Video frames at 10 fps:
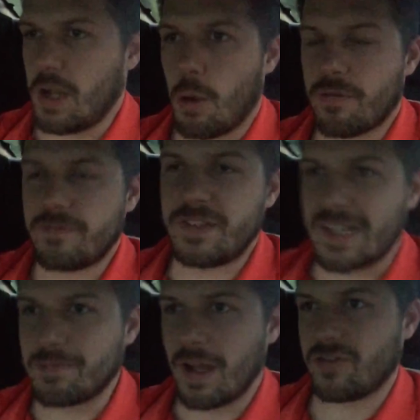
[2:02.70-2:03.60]
you know,
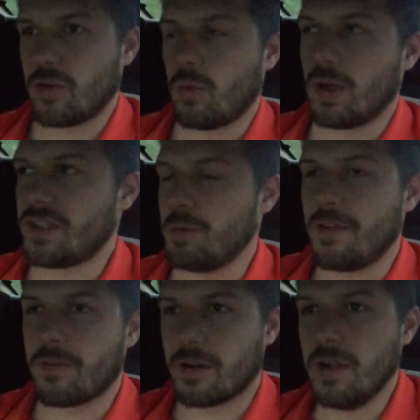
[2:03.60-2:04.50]
six months or once a
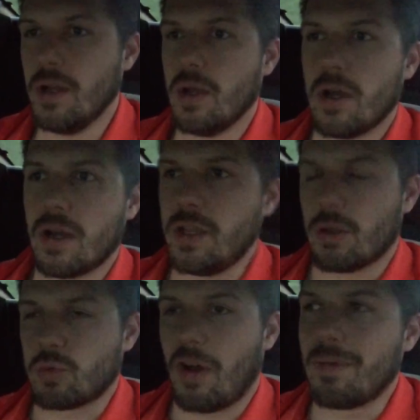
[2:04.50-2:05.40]
week for, you
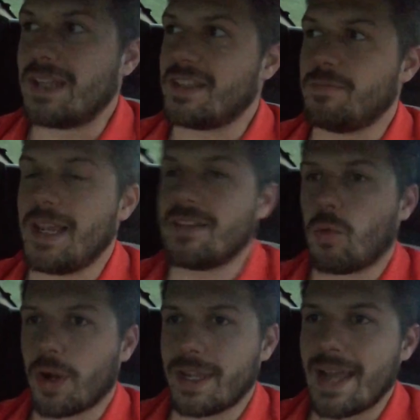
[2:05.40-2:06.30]
know, twelve months. It means
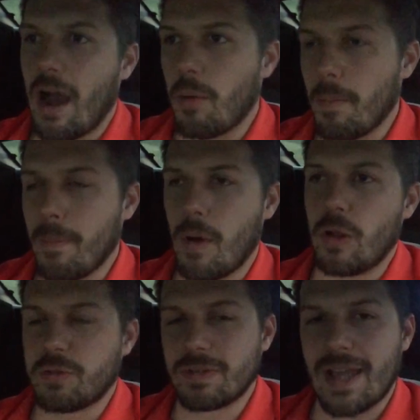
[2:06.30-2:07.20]
working out
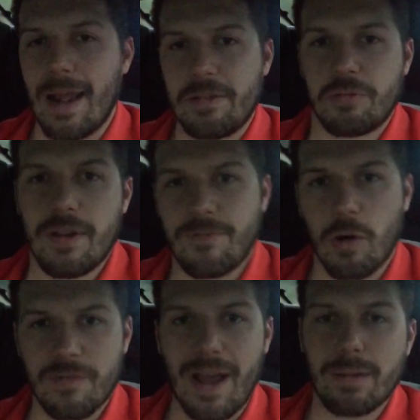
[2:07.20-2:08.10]
multiple times, three,
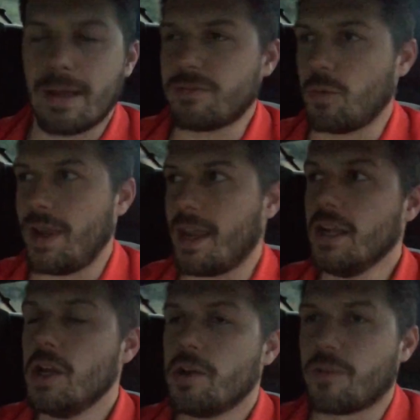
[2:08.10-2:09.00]
four, five times a week
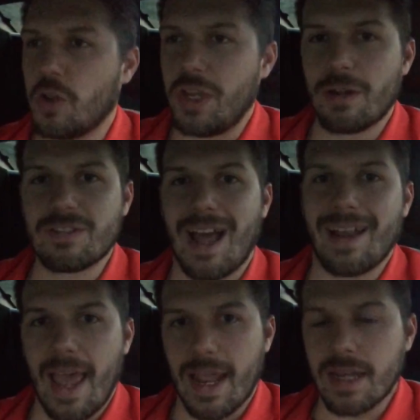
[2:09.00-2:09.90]
for years
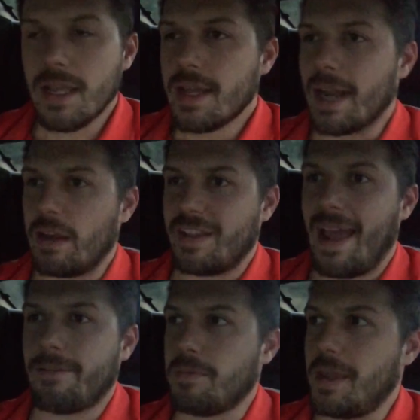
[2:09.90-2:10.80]
on end. Now, does it
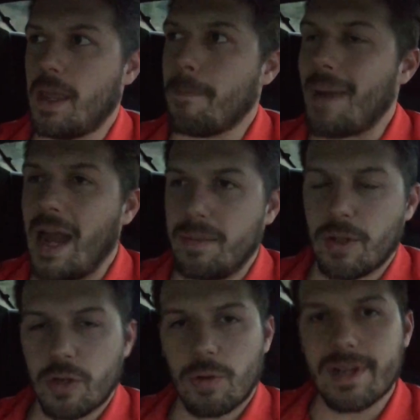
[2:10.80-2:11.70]
have to be a
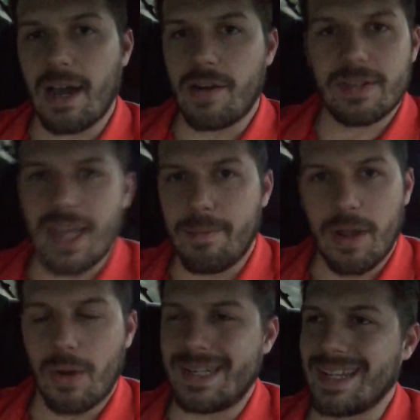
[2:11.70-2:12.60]
bodybuilder workout every time?
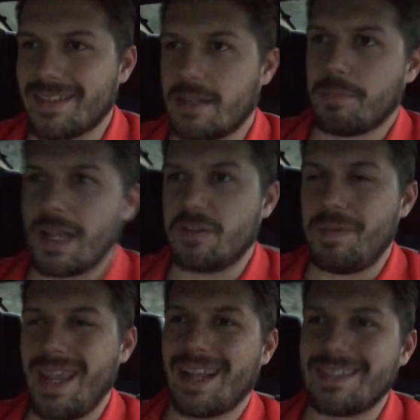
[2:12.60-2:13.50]
No, it doesn't, but it's
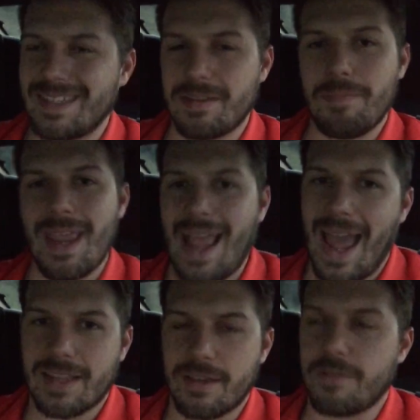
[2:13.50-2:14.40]
being consistent, being
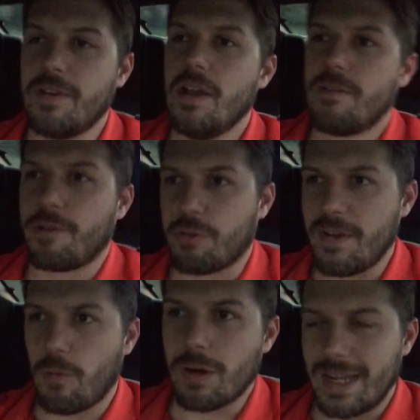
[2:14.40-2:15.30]
active for
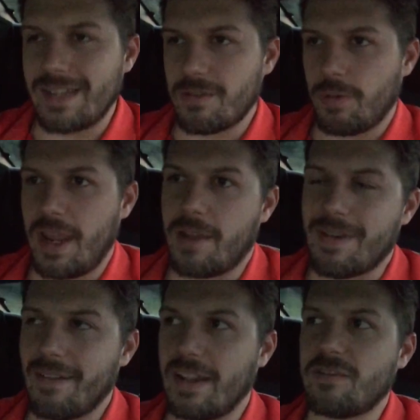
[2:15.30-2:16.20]
three, four days a week,
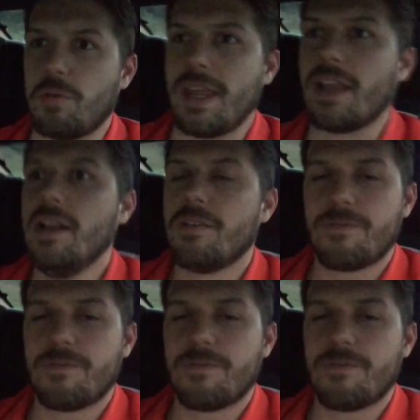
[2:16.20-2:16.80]
five days a week,